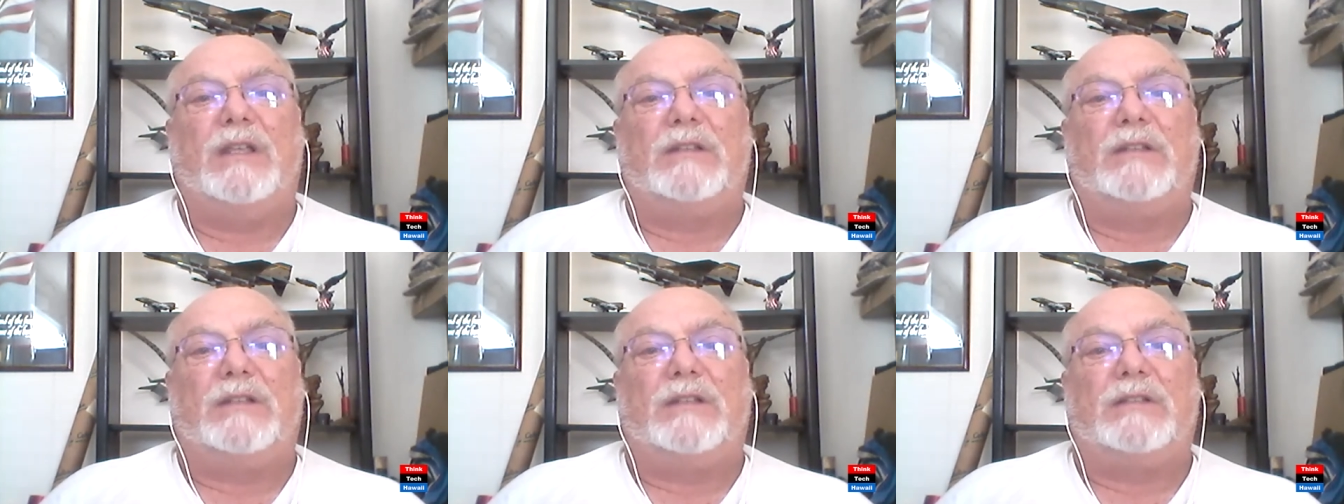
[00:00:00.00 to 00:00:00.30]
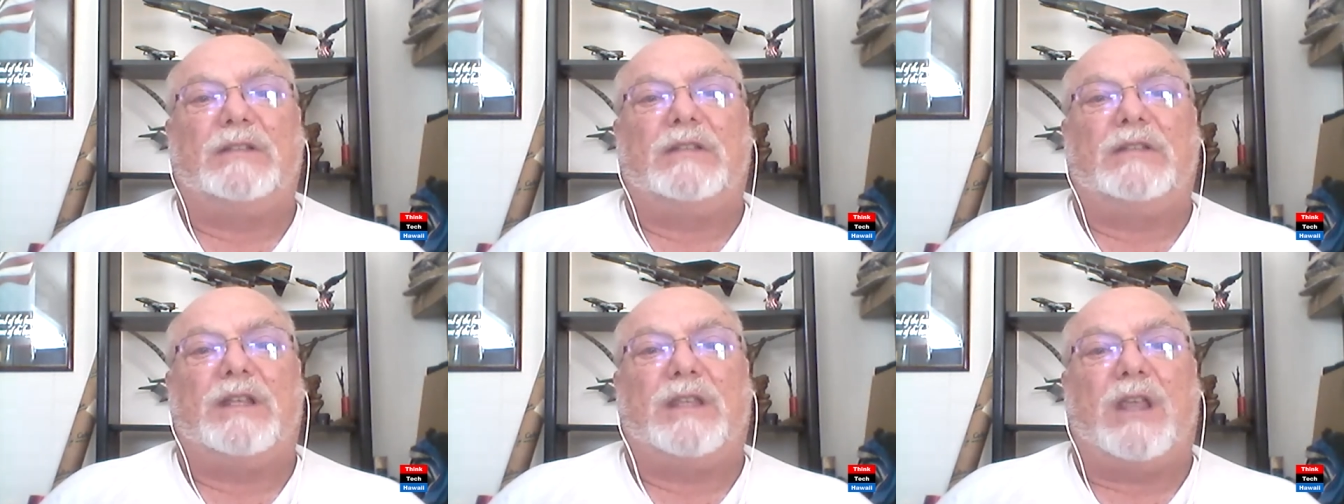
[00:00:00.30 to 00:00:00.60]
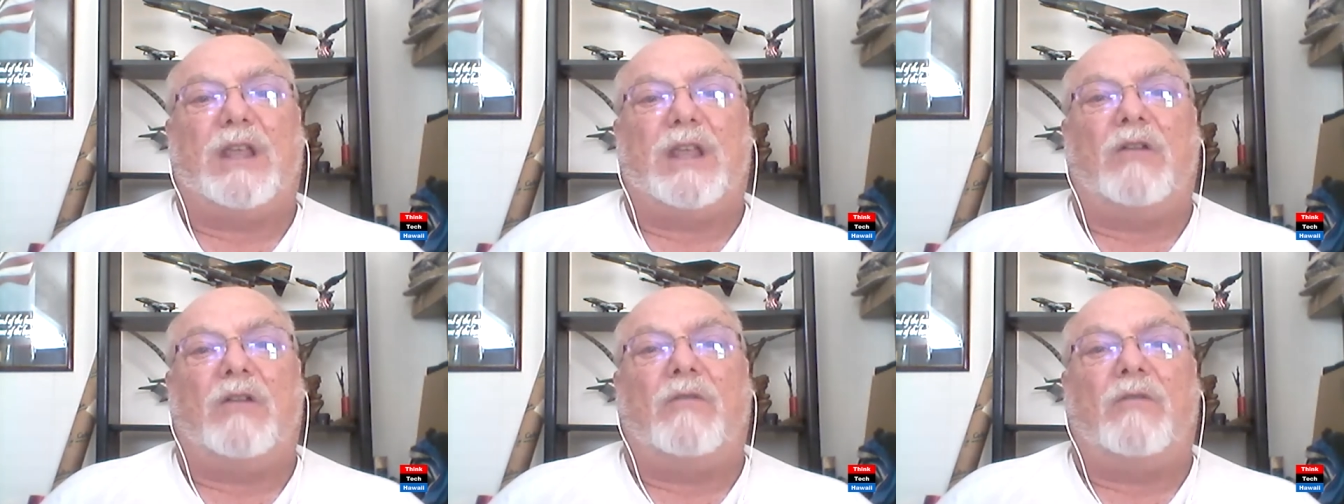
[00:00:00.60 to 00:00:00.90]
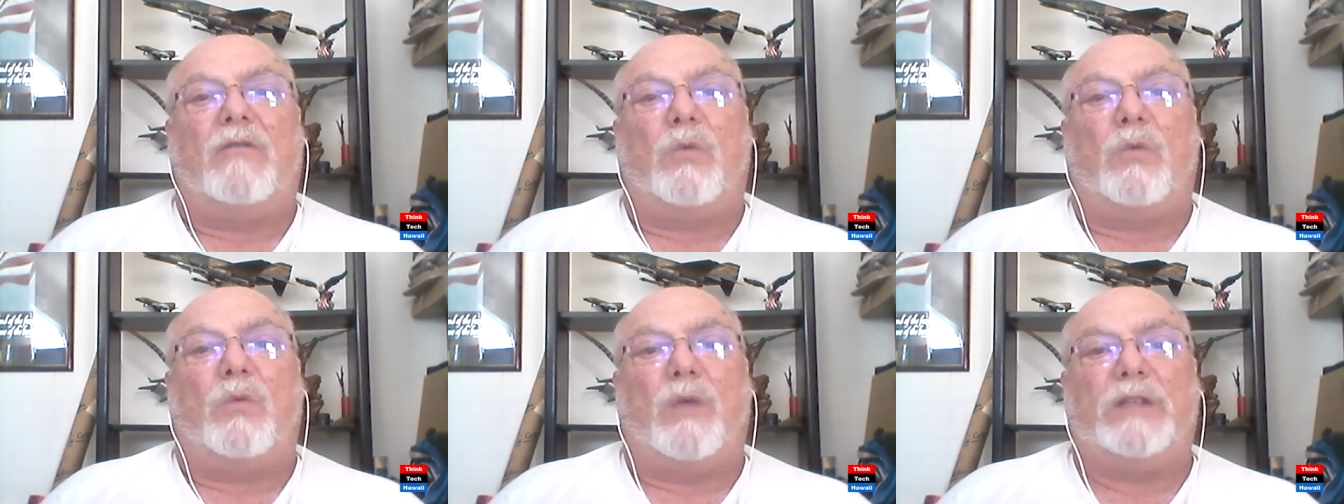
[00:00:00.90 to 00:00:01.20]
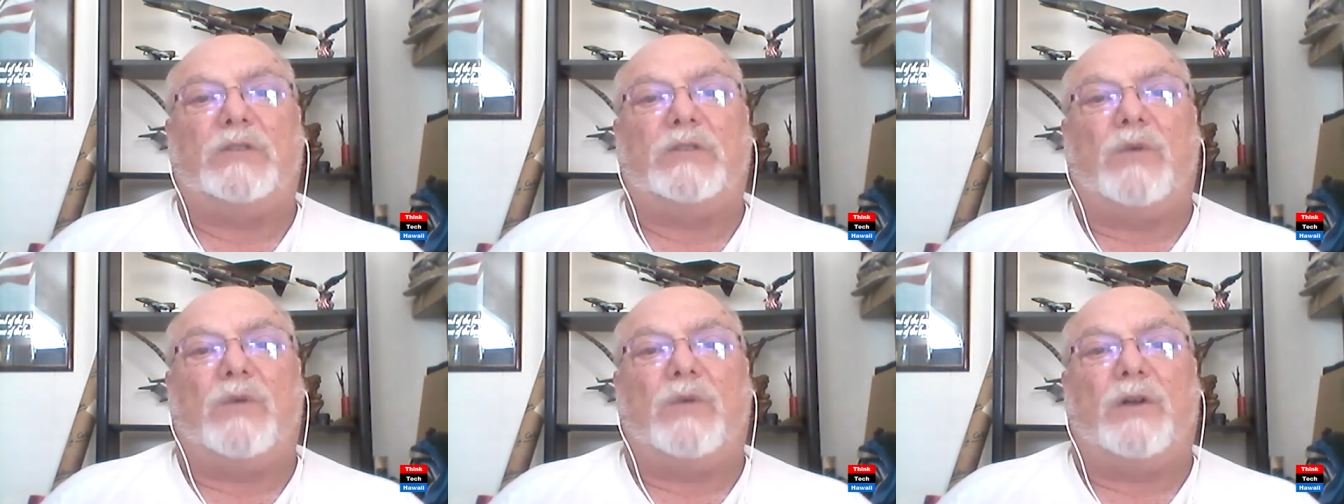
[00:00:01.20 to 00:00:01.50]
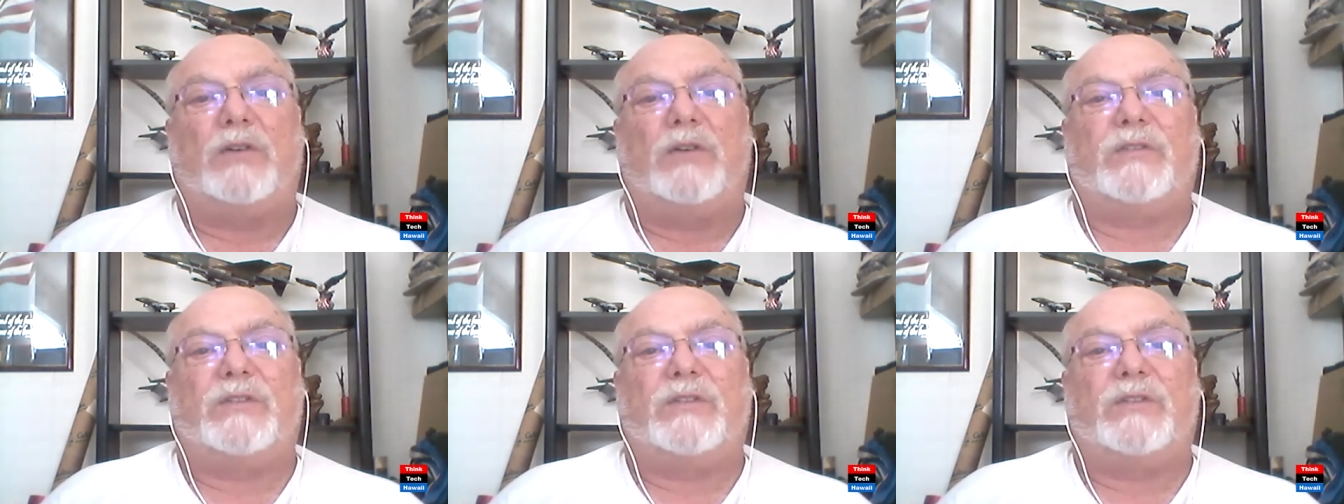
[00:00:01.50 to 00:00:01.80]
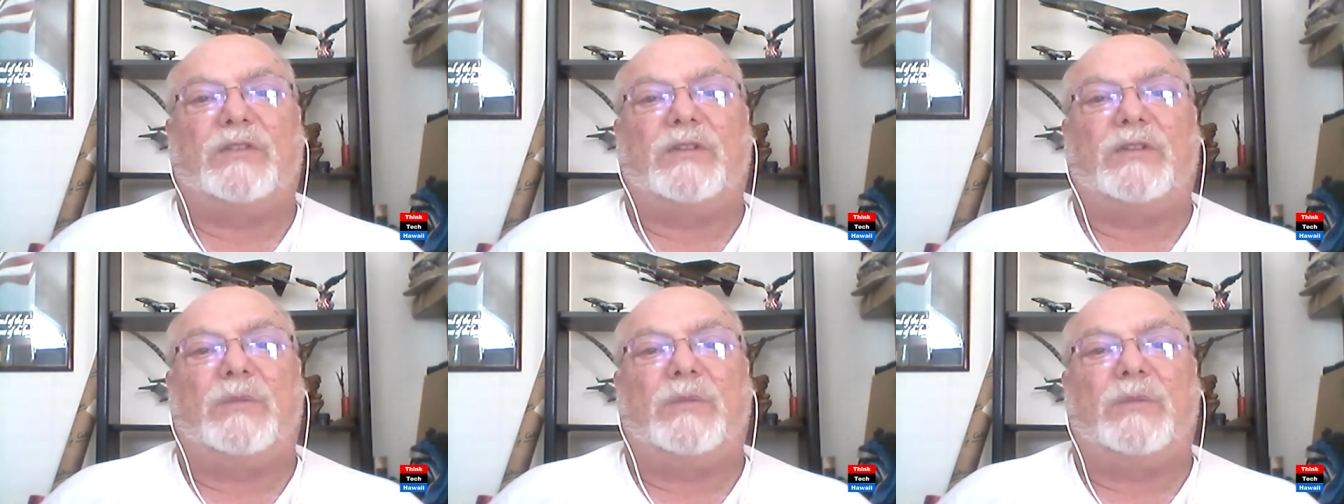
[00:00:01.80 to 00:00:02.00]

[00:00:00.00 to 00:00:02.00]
to take care of our wastewater system,